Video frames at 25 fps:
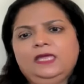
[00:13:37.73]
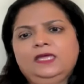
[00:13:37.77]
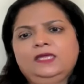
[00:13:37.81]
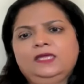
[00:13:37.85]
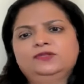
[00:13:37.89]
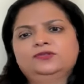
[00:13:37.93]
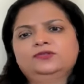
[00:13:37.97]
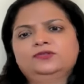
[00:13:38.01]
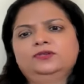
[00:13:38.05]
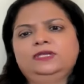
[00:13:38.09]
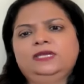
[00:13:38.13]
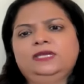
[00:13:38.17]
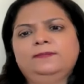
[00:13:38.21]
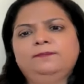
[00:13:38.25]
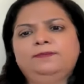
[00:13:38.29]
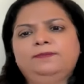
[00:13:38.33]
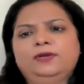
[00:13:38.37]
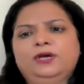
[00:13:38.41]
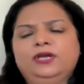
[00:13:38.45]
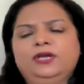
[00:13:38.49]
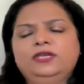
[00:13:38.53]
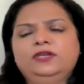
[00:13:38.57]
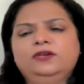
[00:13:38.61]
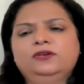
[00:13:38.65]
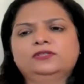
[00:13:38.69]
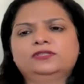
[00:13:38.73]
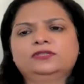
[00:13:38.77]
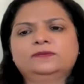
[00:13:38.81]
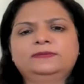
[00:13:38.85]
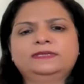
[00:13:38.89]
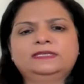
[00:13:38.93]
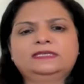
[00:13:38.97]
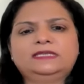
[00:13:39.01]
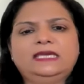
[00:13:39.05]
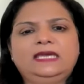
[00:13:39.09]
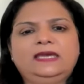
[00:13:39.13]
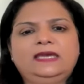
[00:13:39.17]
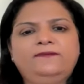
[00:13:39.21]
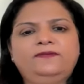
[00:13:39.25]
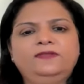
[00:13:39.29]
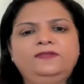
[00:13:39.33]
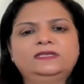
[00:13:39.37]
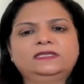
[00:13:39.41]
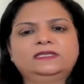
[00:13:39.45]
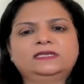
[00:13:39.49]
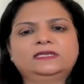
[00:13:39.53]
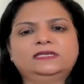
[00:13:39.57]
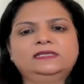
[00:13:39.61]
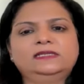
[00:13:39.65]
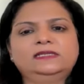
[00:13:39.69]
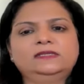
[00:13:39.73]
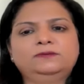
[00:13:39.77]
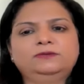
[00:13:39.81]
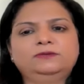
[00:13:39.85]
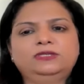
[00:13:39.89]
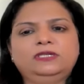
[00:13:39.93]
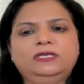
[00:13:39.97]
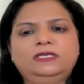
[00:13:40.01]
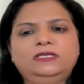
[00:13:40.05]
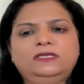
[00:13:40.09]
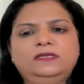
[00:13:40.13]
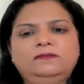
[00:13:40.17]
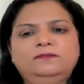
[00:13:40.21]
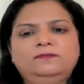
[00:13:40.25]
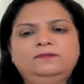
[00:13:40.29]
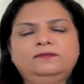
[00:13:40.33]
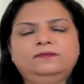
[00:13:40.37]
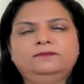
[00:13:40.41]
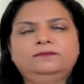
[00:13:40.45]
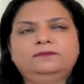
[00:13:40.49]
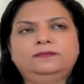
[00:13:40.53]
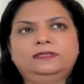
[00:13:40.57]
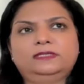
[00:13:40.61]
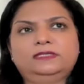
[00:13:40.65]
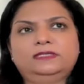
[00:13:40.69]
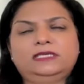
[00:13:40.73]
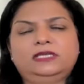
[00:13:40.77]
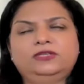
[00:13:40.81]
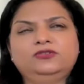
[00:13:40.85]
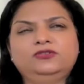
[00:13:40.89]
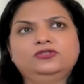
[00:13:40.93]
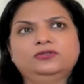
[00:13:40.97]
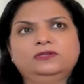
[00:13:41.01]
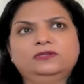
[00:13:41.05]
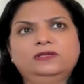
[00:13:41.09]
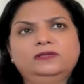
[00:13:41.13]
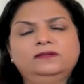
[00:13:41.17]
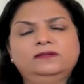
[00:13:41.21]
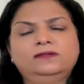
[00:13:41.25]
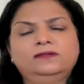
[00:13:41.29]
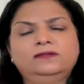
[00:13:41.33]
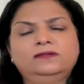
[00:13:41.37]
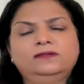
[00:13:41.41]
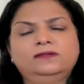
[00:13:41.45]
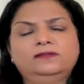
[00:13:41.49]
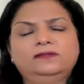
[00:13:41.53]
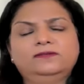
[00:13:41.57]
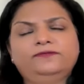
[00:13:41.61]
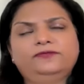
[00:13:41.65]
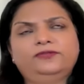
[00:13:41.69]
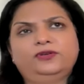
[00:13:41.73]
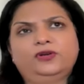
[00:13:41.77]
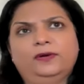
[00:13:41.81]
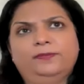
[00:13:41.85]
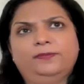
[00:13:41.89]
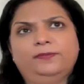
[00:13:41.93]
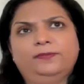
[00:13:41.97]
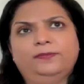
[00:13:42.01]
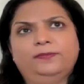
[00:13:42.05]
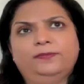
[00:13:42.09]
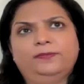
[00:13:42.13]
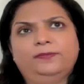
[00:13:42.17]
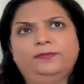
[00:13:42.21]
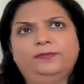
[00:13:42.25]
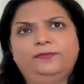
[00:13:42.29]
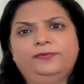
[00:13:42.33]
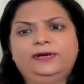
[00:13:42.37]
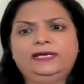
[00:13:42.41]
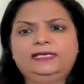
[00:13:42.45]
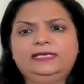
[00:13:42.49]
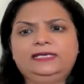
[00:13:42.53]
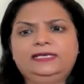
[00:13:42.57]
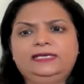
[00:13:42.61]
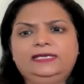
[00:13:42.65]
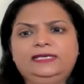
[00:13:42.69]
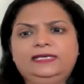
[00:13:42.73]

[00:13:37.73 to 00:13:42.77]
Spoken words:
So the employee also must have the skills which are essential for operating that company,